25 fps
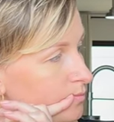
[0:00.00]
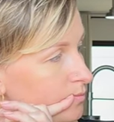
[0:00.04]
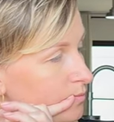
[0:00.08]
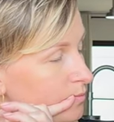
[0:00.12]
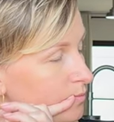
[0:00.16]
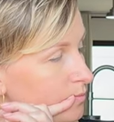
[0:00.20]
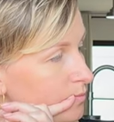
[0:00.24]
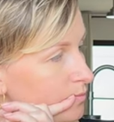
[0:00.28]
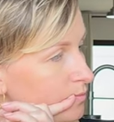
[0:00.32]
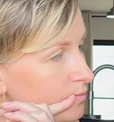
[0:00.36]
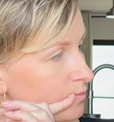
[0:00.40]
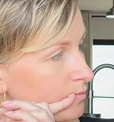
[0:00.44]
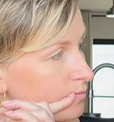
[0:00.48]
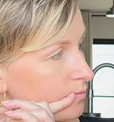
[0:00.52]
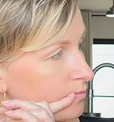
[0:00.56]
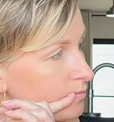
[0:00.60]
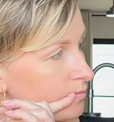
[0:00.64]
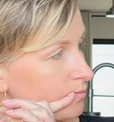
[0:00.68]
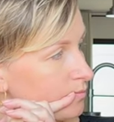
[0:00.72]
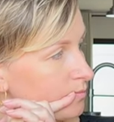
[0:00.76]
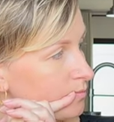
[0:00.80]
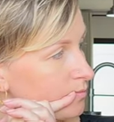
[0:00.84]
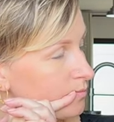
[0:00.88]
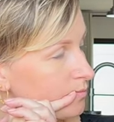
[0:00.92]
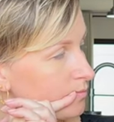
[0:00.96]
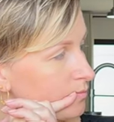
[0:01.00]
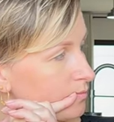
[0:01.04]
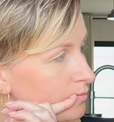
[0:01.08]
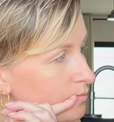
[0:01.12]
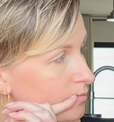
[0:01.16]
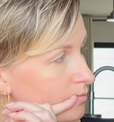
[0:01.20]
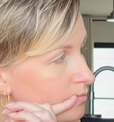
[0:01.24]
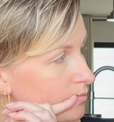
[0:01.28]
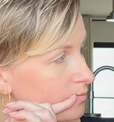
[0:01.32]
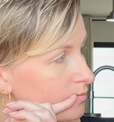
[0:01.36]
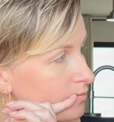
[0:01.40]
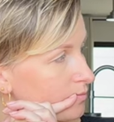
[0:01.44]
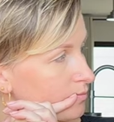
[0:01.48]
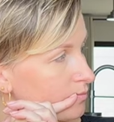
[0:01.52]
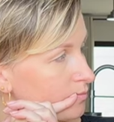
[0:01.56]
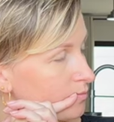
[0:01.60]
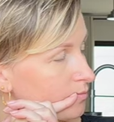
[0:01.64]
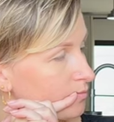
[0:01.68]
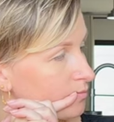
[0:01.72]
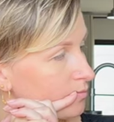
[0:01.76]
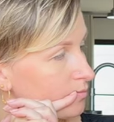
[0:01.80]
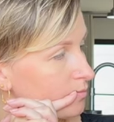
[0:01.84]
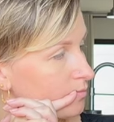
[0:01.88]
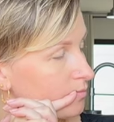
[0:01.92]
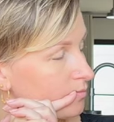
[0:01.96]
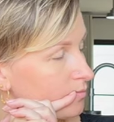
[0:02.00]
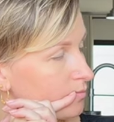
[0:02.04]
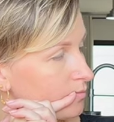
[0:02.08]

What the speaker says: No words are spoken by the person on screen.